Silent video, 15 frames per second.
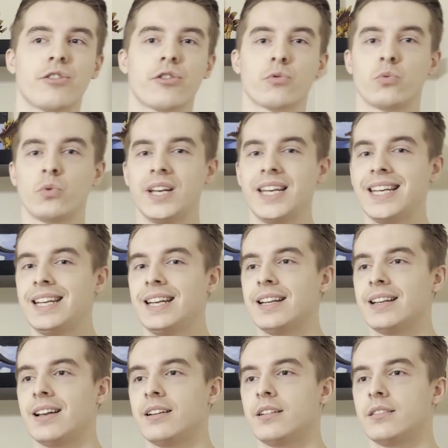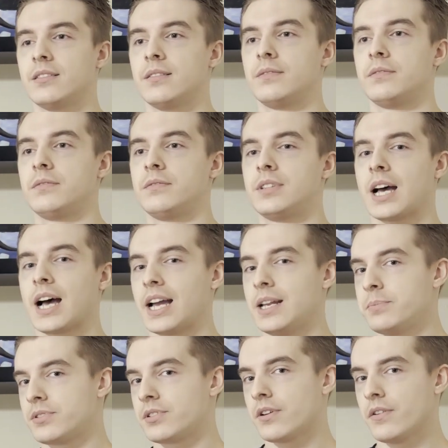3
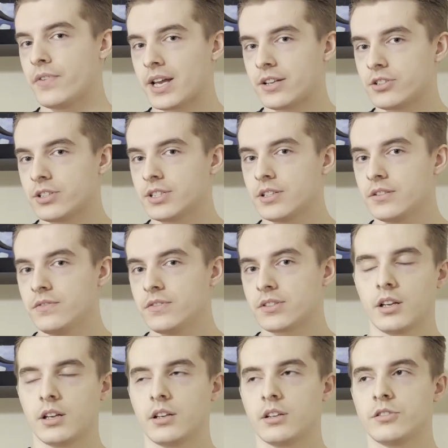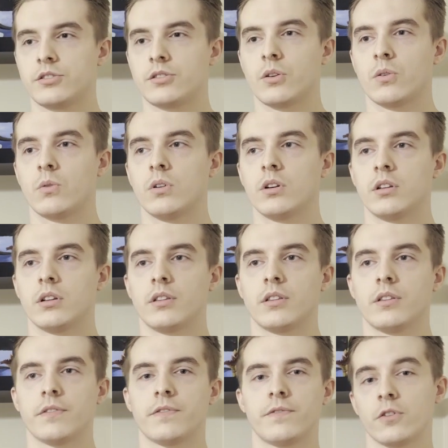types of adjectives. So
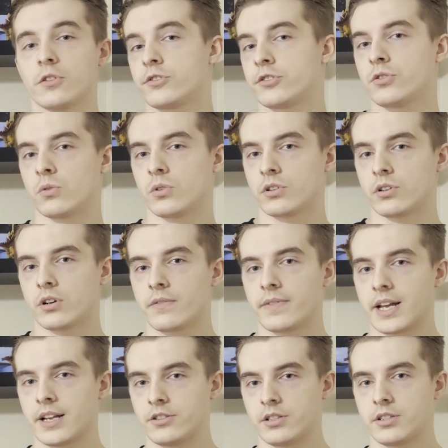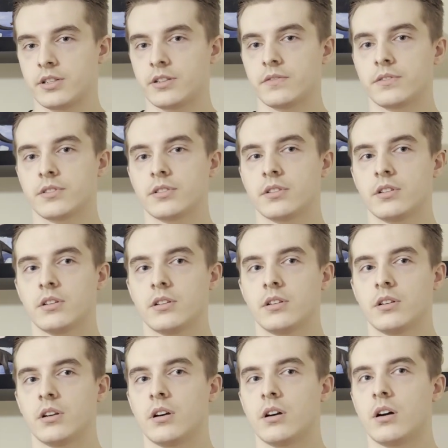the first order of adjectives
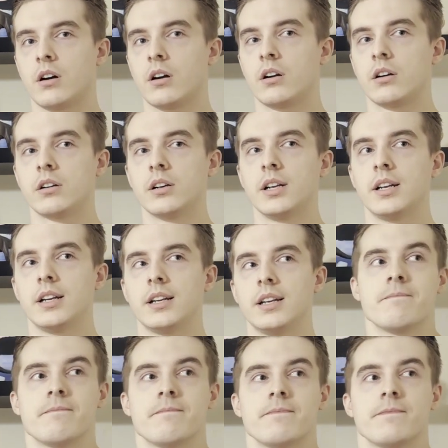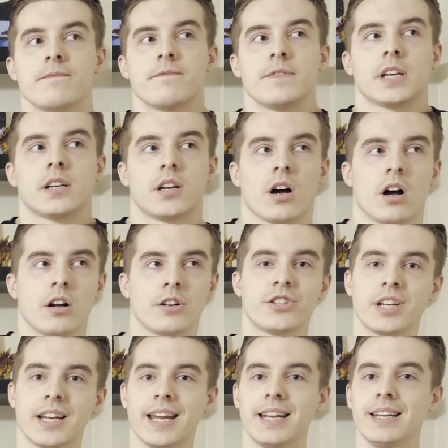are the
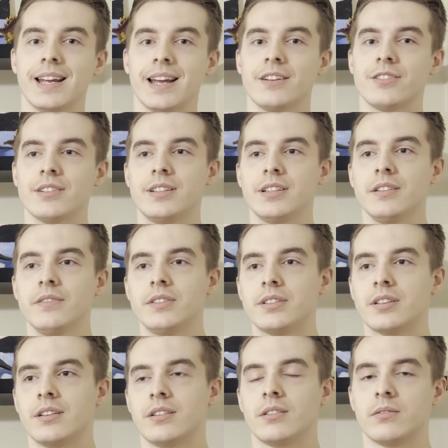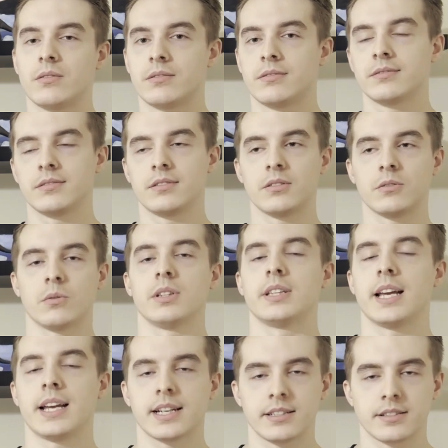conjugating adjectives. What the
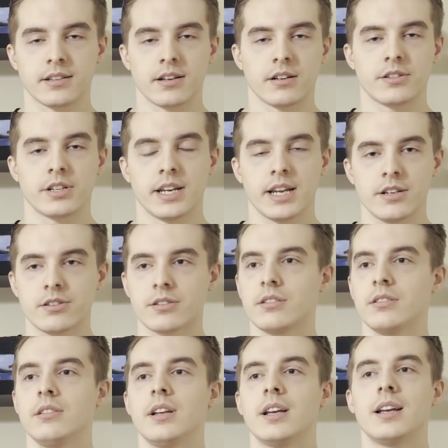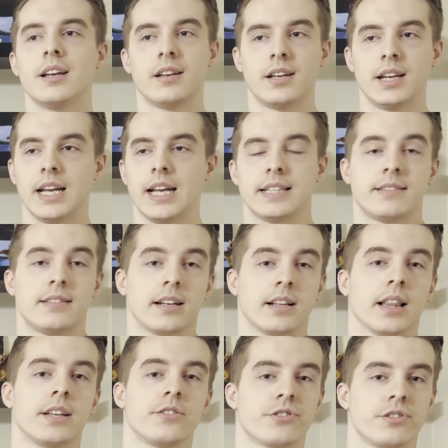heck is conjugation? It's
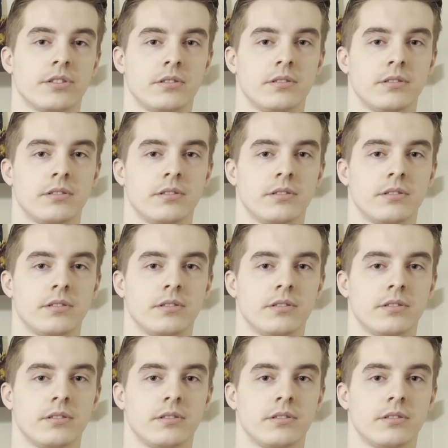declension,